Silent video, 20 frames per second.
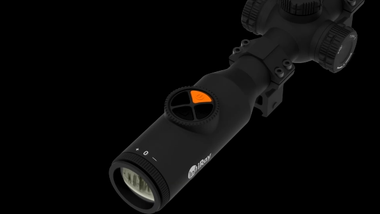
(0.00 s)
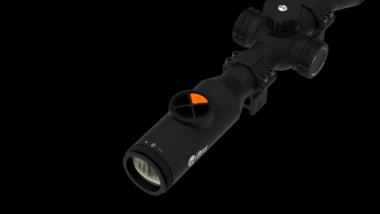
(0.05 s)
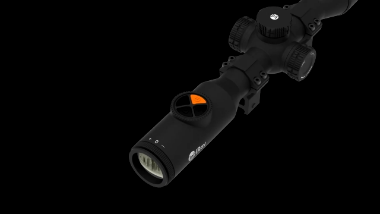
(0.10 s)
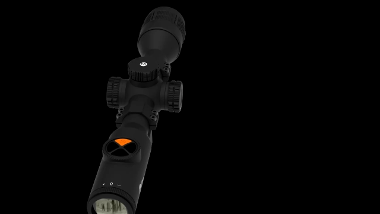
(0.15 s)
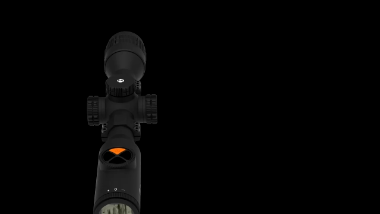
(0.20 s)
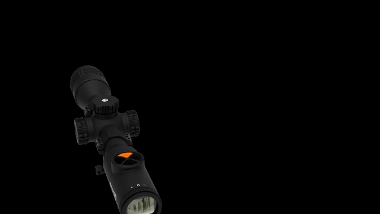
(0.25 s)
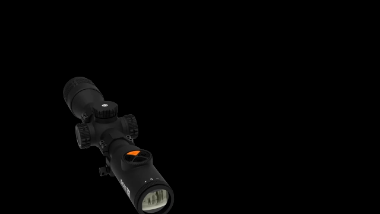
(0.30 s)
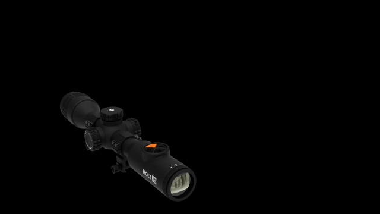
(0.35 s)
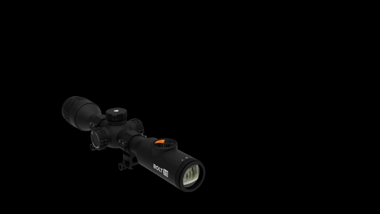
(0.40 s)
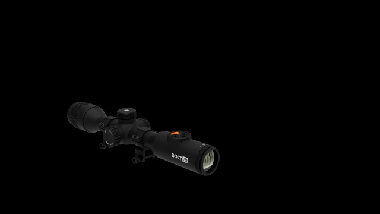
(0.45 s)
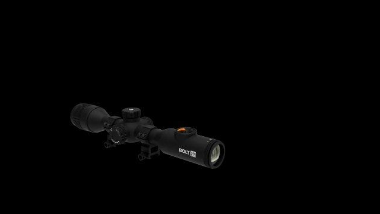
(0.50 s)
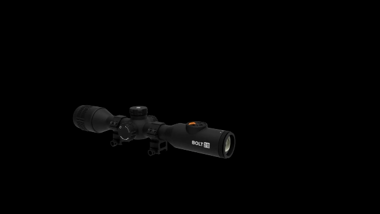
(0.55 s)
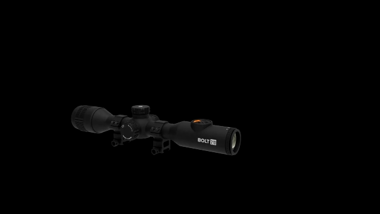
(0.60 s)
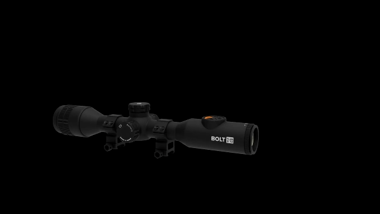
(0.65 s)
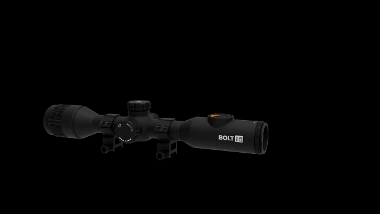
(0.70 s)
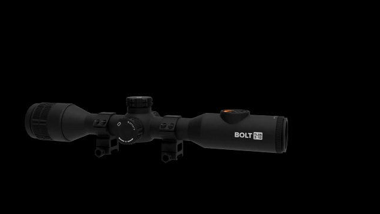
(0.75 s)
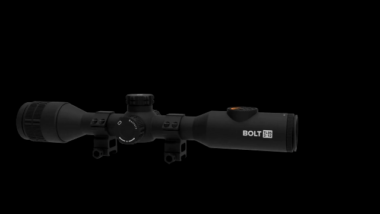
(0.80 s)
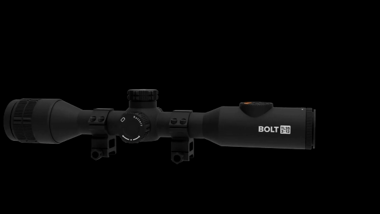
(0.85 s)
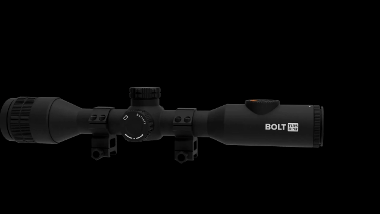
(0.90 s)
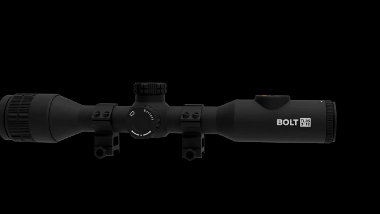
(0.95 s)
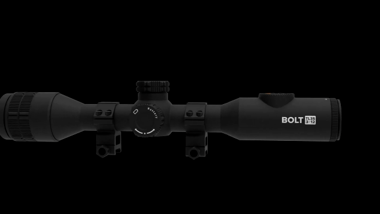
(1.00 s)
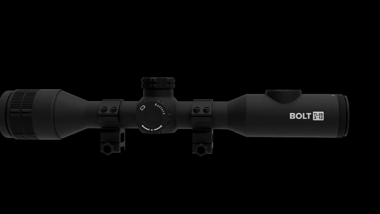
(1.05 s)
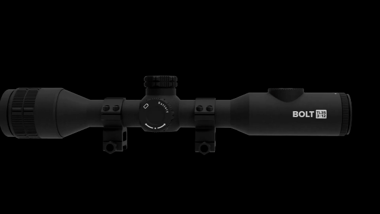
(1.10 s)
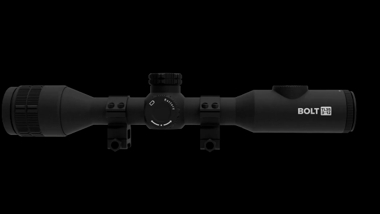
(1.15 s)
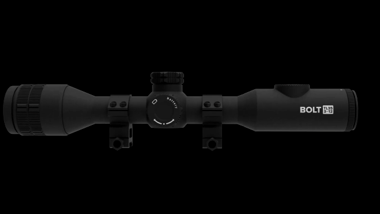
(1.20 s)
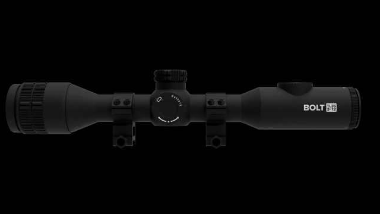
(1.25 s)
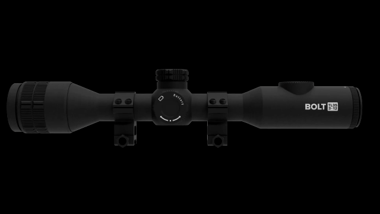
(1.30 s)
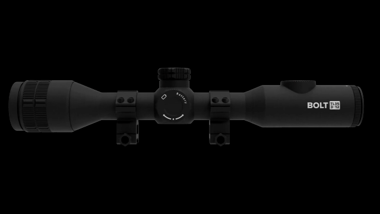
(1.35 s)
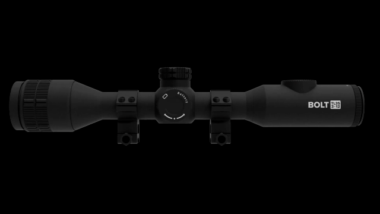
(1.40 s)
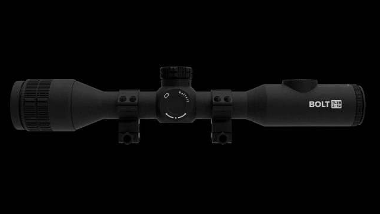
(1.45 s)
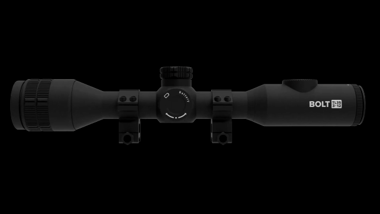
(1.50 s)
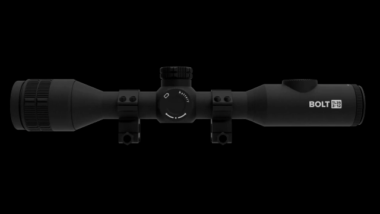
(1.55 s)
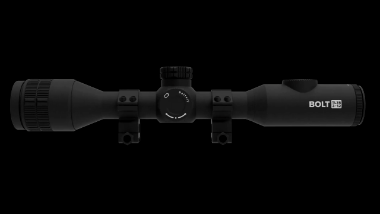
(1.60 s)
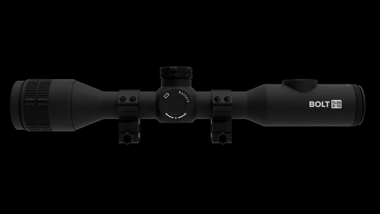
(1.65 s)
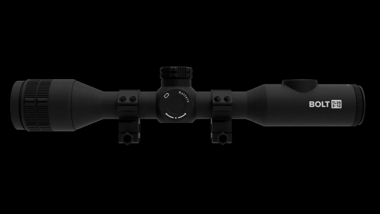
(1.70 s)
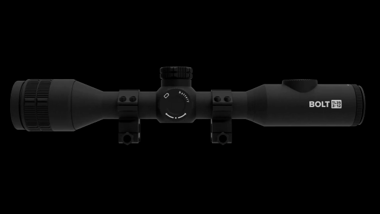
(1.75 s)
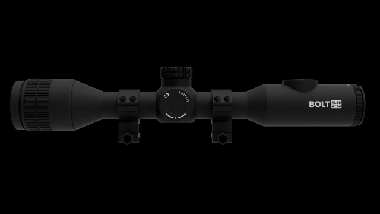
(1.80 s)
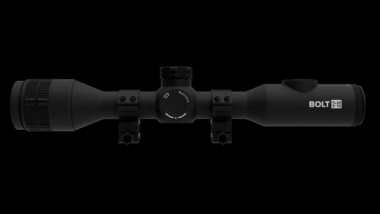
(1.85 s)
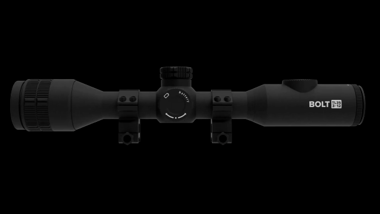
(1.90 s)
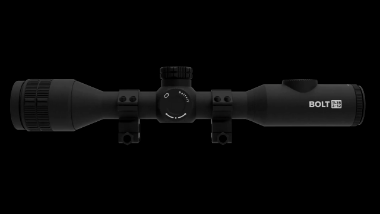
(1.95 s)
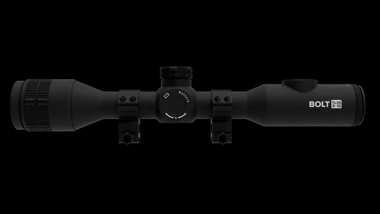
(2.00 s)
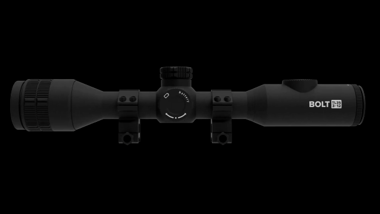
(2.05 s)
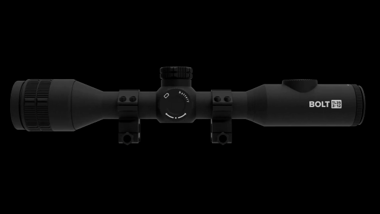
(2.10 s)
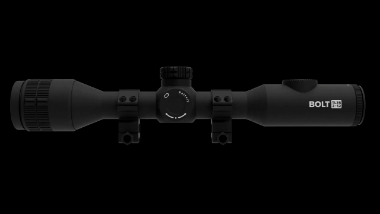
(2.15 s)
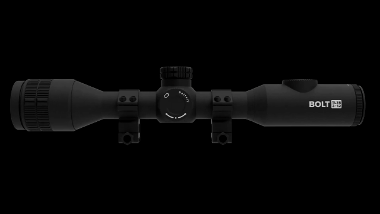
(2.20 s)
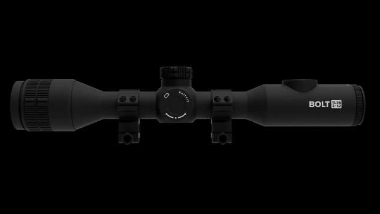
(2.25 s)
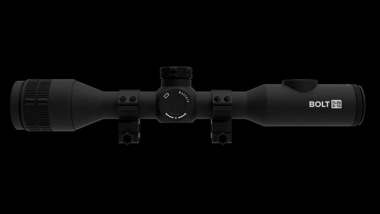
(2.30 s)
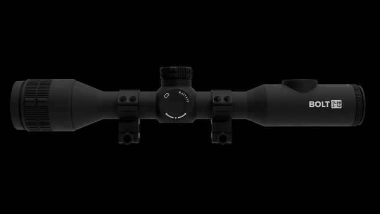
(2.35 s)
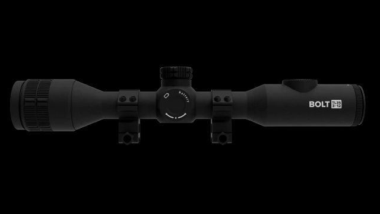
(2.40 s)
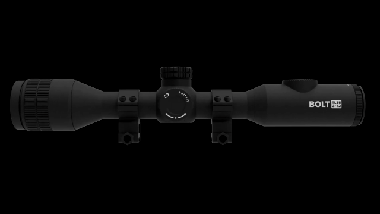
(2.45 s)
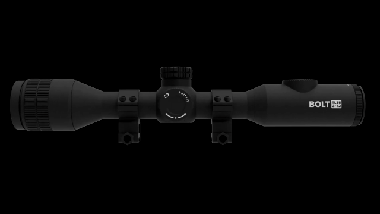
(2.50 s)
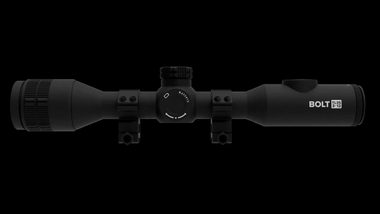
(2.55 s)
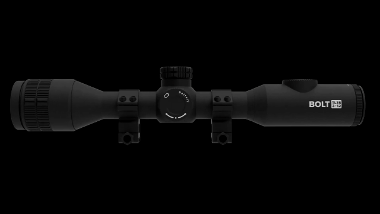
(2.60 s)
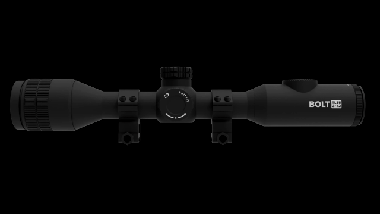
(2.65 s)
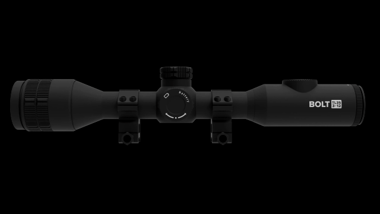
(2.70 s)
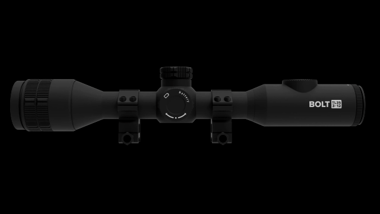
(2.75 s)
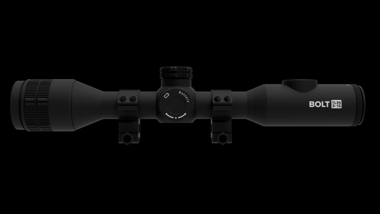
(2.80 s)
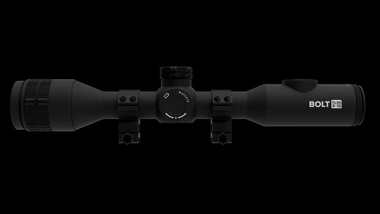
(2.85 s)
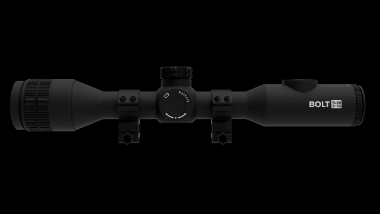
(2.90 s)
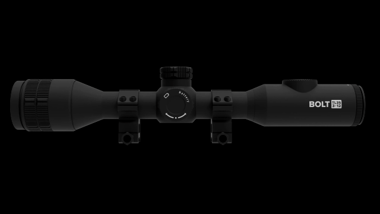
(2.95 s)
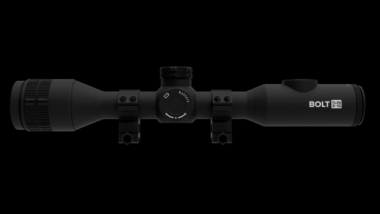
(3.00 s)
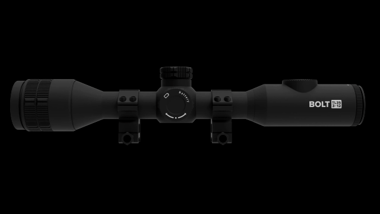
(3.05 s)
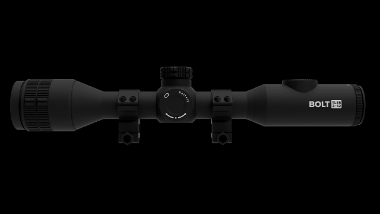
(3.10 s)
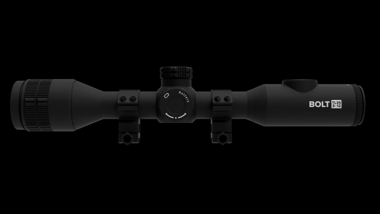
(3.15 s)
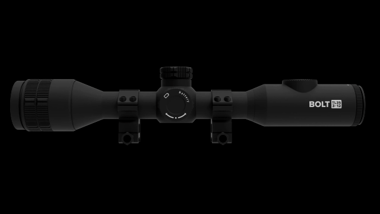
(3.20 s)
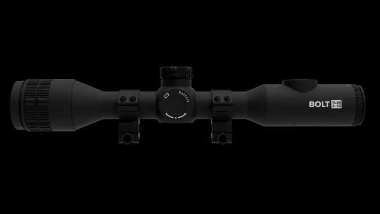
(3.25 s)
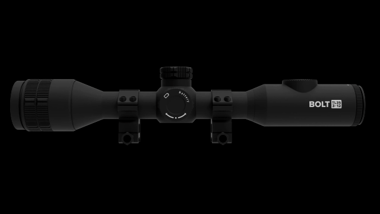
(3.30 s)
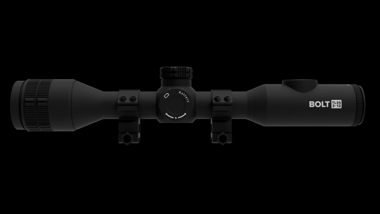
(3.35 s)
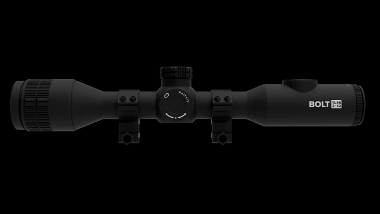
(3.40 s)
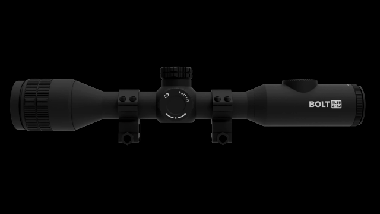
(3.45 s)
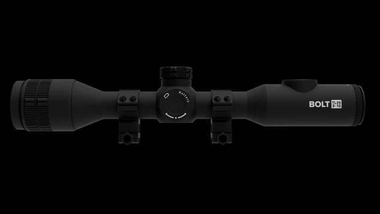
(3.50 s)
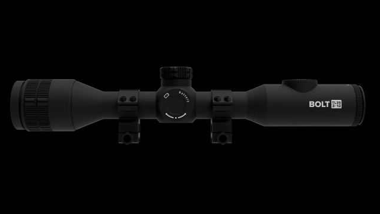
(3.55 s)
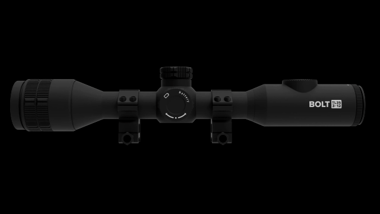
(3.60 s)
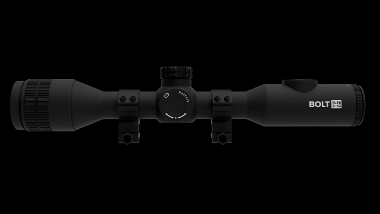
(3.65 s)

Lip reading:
(no speaker visible)